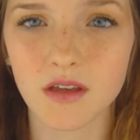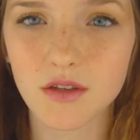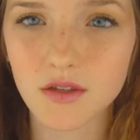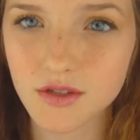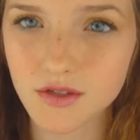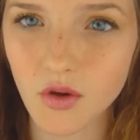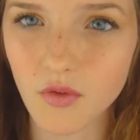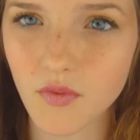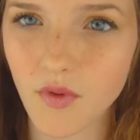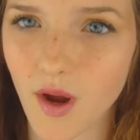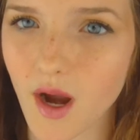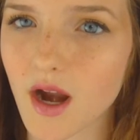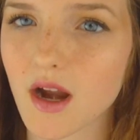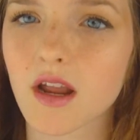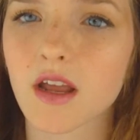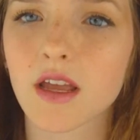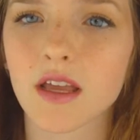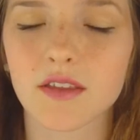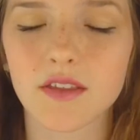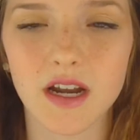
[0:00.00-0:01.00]
so far
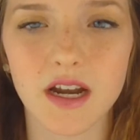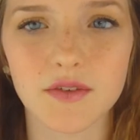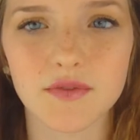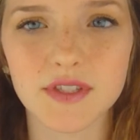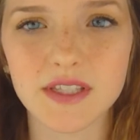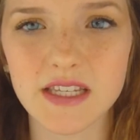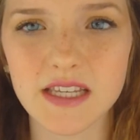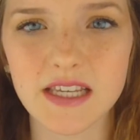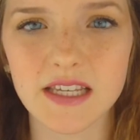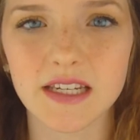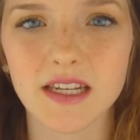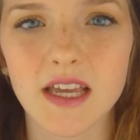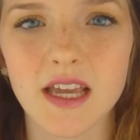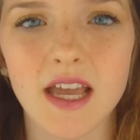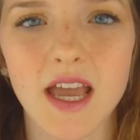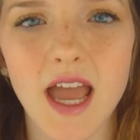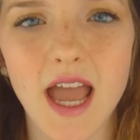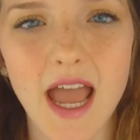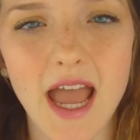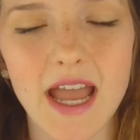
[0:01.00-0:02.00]
that I've seen,
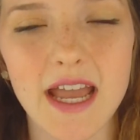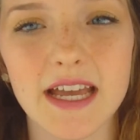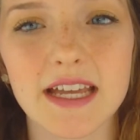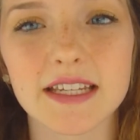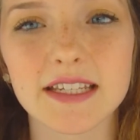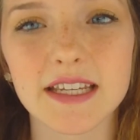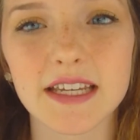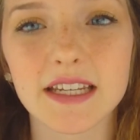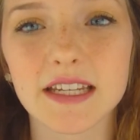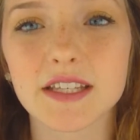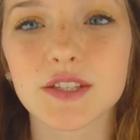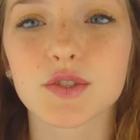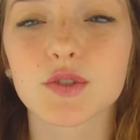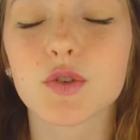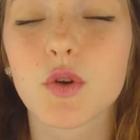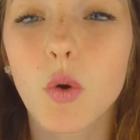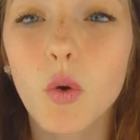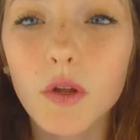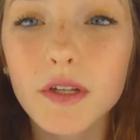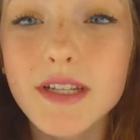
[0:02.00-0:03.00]
and it is
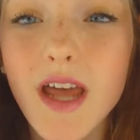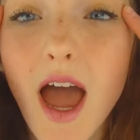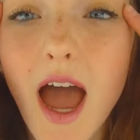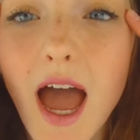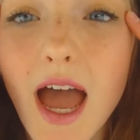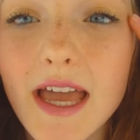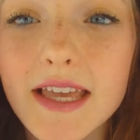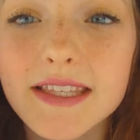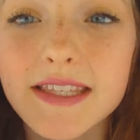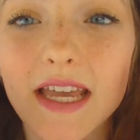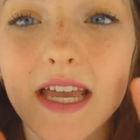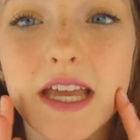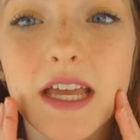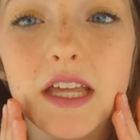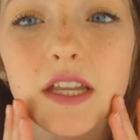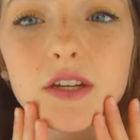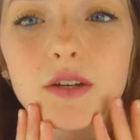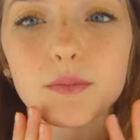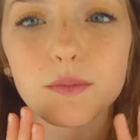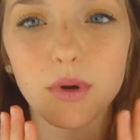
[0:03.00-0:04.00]
gold eyes
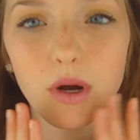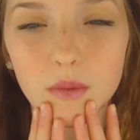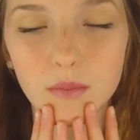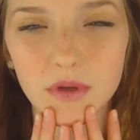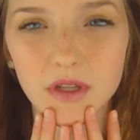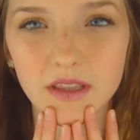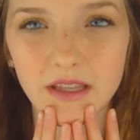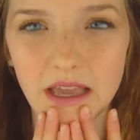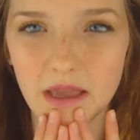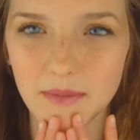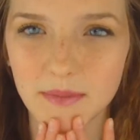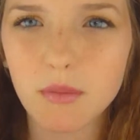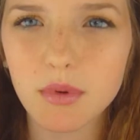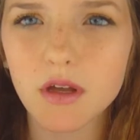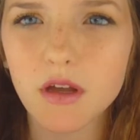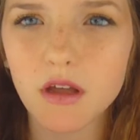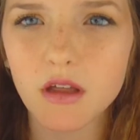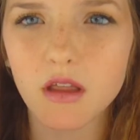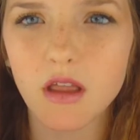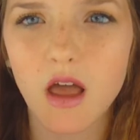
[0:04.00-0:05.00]
and purple lips.
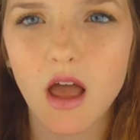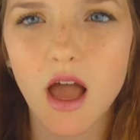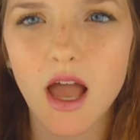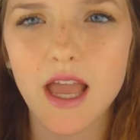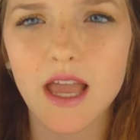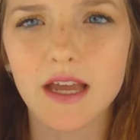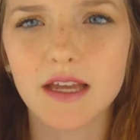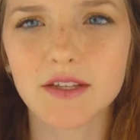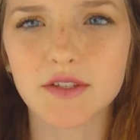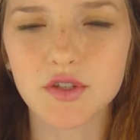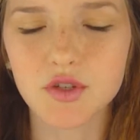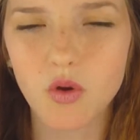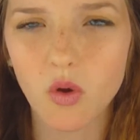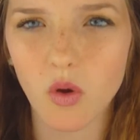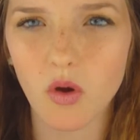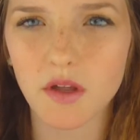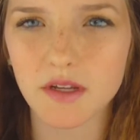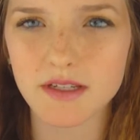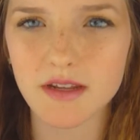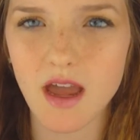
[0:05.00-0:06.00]
Purple and
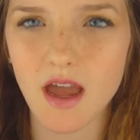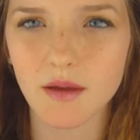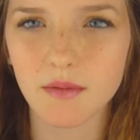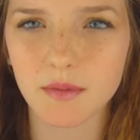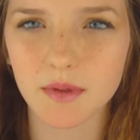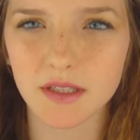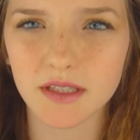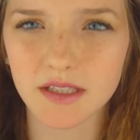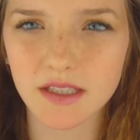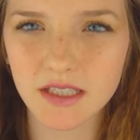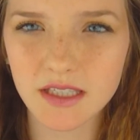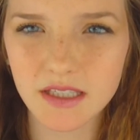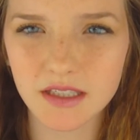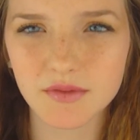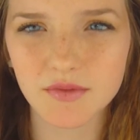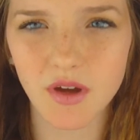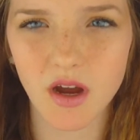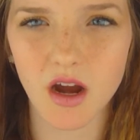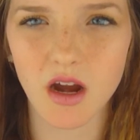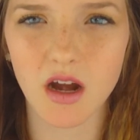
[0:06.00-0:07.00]
gold, I
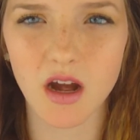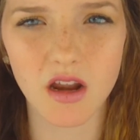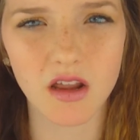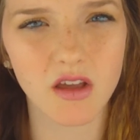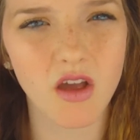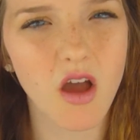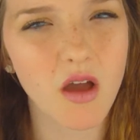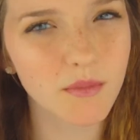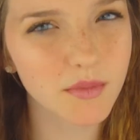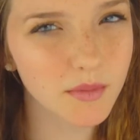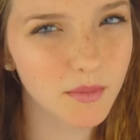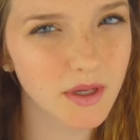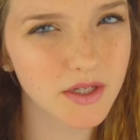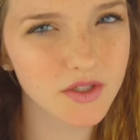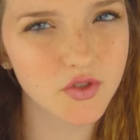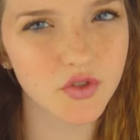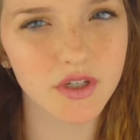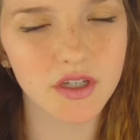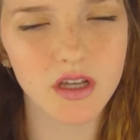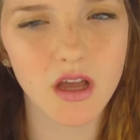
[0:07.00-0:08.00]
believe, are
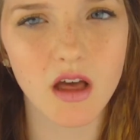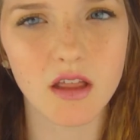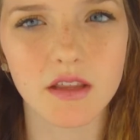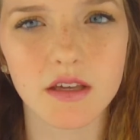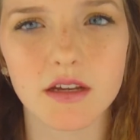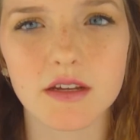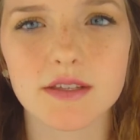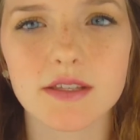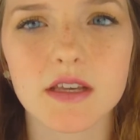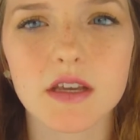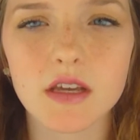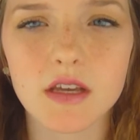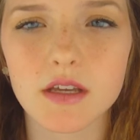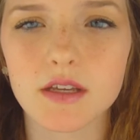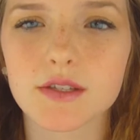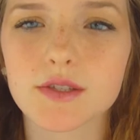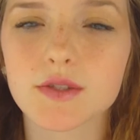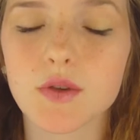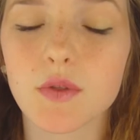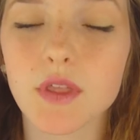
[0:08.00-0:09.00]
complementary colors,
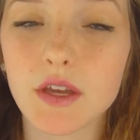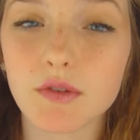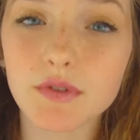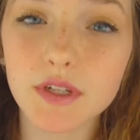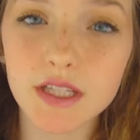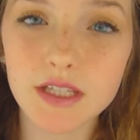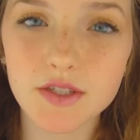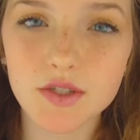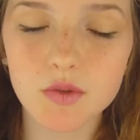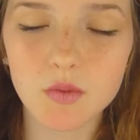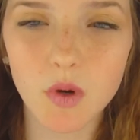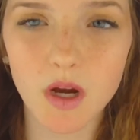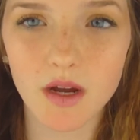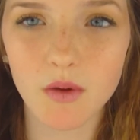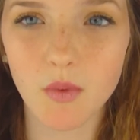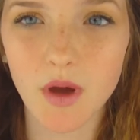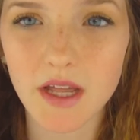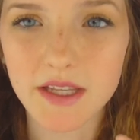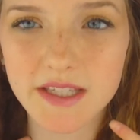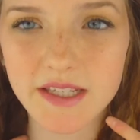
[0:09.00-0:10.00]
so they really do
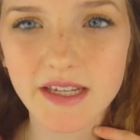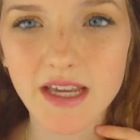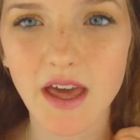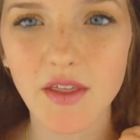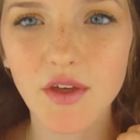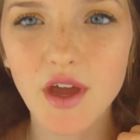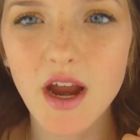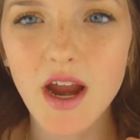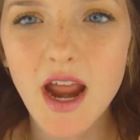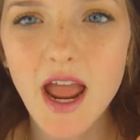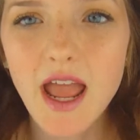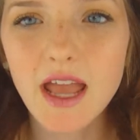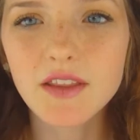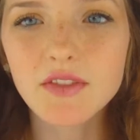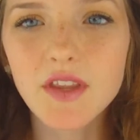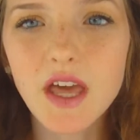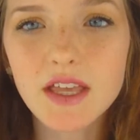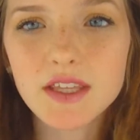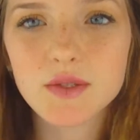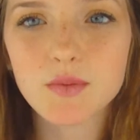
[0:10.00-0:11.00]
work well together,
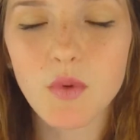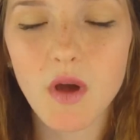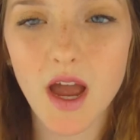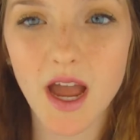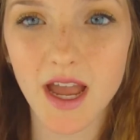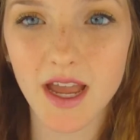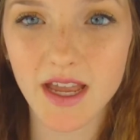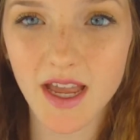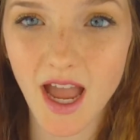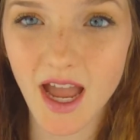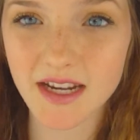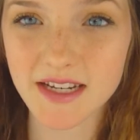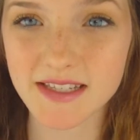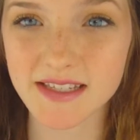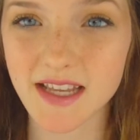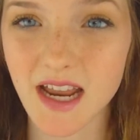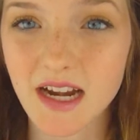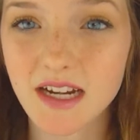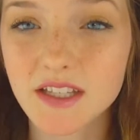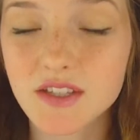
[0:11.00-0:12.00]
and that's why I
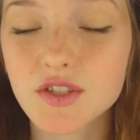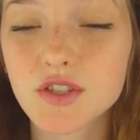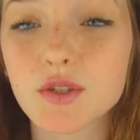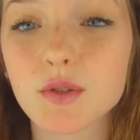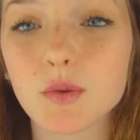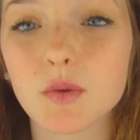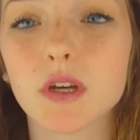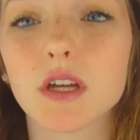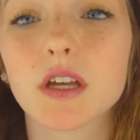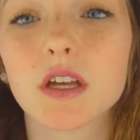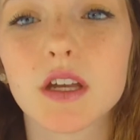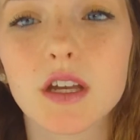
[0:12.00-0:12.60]
decided to